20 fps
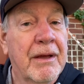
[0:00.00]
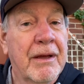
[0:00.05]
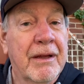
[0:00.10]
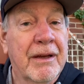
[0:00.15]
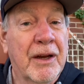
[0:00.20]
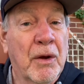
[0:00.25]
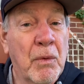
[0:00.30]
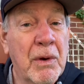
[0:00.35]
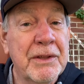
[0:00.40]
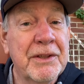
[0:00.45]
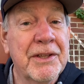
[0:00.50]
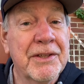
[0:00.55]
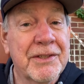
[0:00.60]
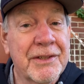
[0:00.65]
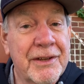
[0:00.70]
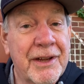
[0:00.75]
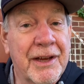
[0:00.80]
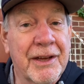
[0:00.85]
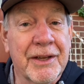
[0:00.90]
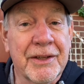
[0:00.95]
Now what this
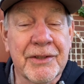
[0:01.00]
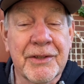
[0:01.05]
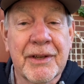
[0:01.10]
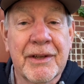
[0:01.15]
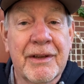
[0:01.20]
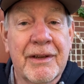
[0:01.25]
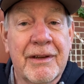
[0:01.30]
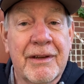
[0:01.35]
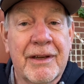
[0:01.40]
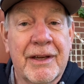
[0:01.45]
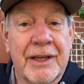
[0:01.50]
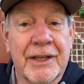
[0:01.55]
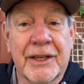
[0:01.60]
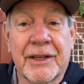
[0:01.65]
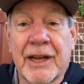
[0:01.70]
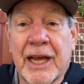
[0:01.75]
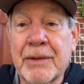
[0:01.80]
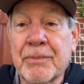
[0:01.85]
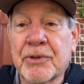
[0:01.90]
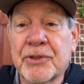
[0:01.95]
does, it
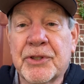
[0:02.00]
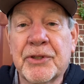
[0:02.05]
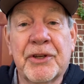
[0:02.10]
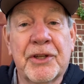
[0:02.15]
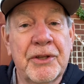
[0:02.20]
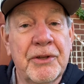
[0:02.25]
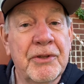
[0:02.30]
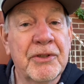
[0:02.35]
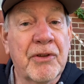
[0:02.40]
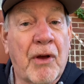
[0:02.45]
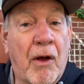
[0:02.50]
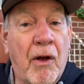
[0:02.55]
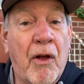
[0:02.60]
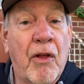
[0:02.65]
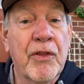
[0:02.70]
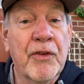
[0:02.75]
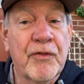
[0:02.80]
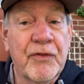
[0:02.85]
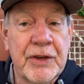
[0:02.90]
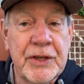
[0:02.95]
enables you to use all
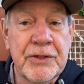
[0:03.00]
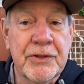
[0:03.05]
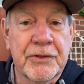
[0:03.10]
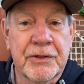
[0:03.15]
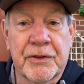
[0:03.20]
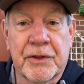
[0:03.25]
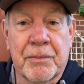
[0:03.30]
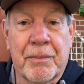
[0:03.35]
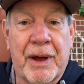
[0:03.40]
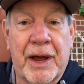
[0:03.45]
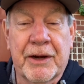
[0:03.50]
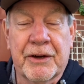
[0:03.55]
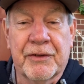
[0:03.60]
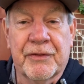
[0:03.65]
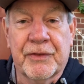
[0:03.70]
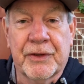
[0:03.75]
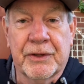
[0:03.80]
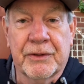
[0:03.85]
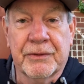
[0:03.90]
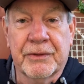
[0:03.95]
the features of the
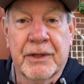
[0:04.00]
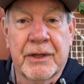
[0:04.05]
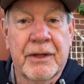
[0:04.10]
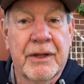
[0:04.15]
microphone.